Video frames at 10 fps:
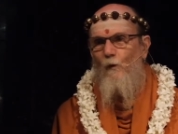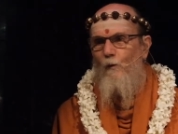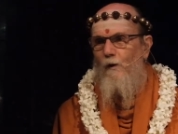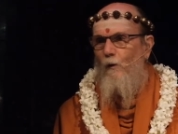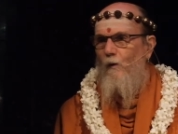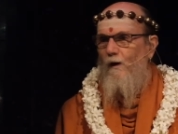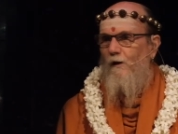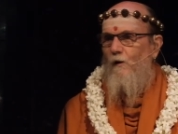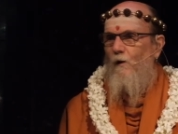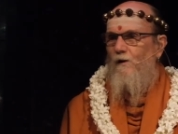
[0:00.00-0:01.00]
We don't
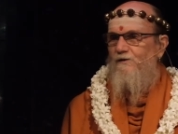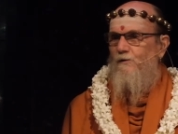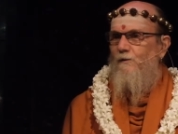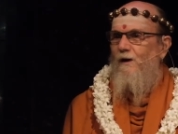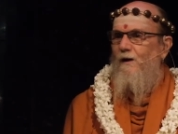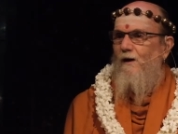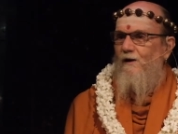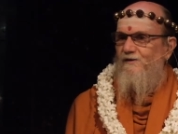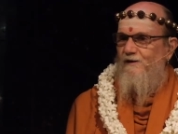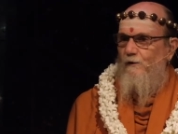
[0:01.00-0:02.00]
want to cause
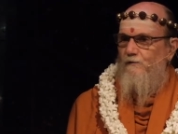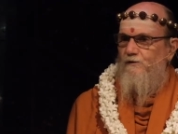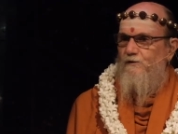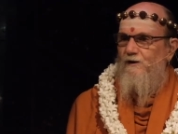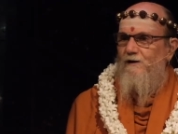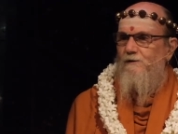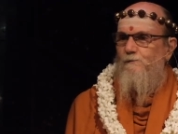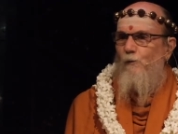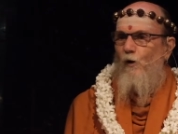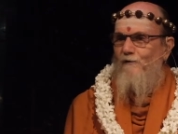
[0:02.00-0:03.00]
ourselves
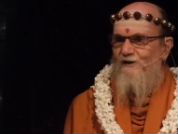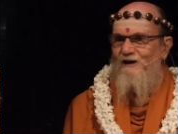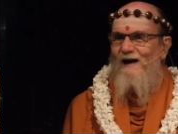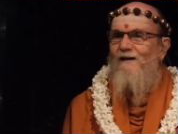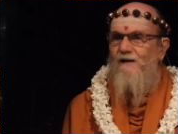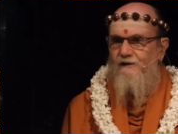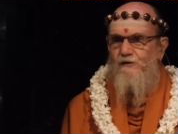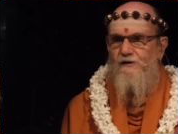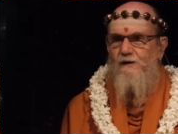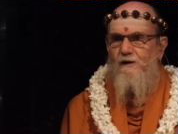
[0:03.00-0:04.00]
more of a
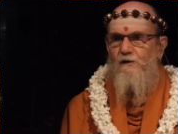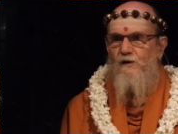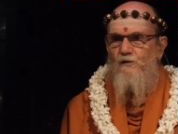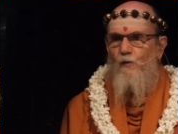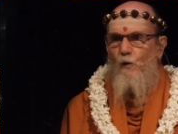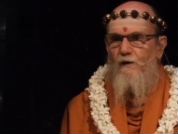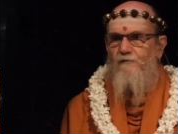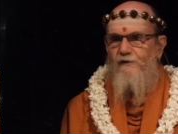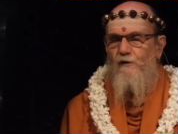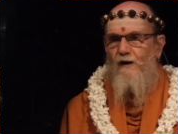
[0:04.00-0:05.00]
challenge in controlling
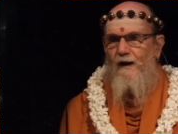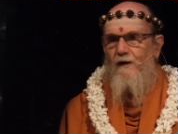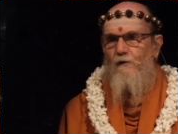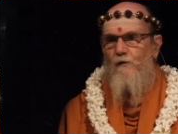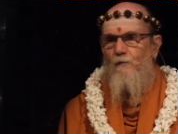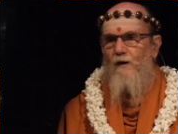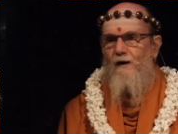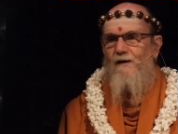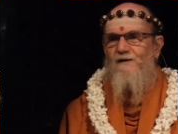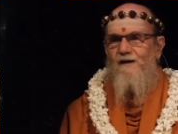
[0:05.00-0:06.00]
fear and anger
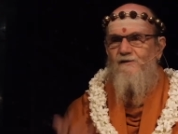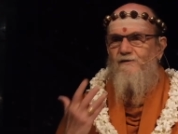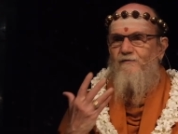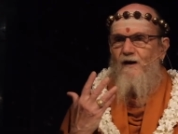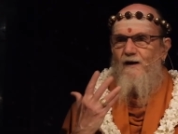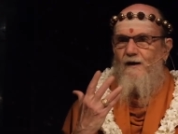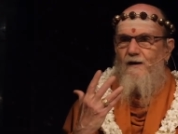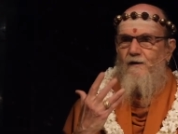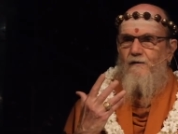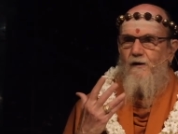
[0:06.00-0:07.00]
by intensifying
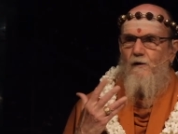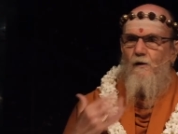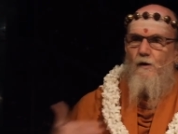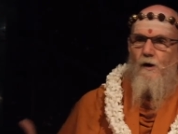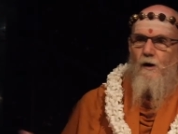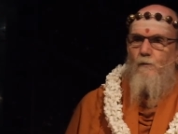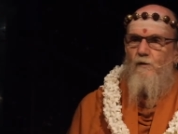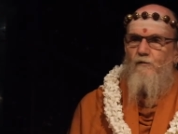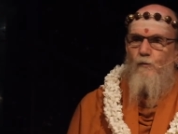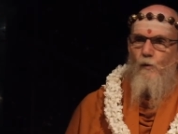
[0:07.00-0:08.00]
anything
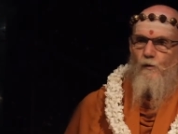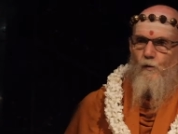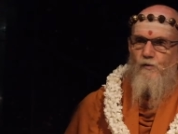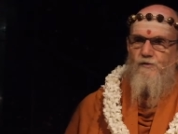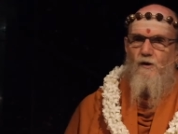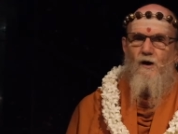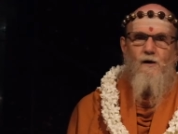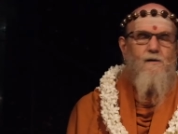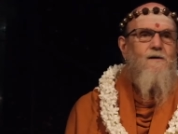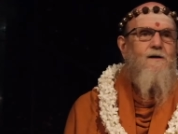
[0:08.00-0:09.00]
before those are
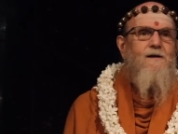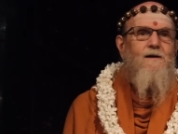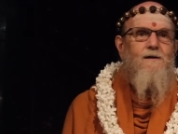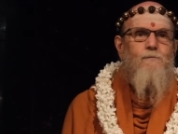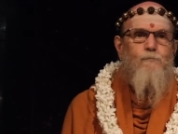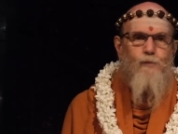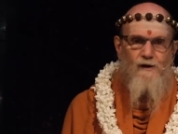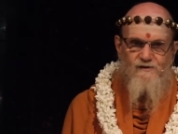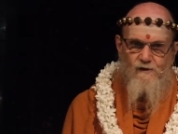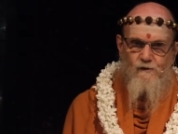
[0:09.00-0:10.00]
not
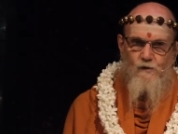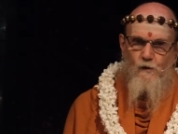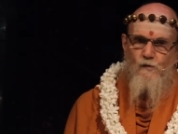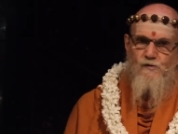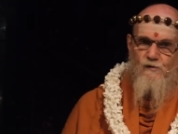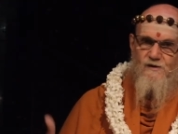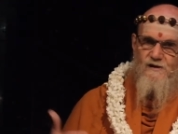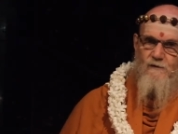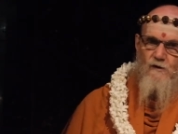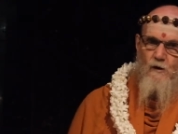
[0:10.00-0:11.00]
present. So those are the
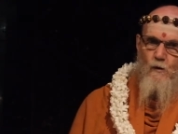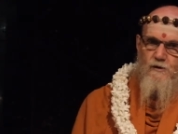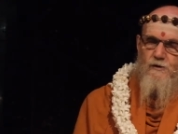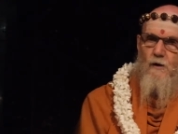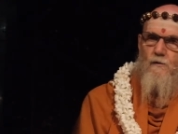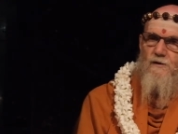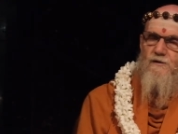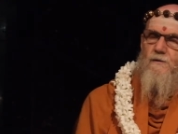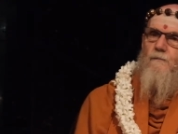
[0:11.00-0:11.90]
seven lower chakras.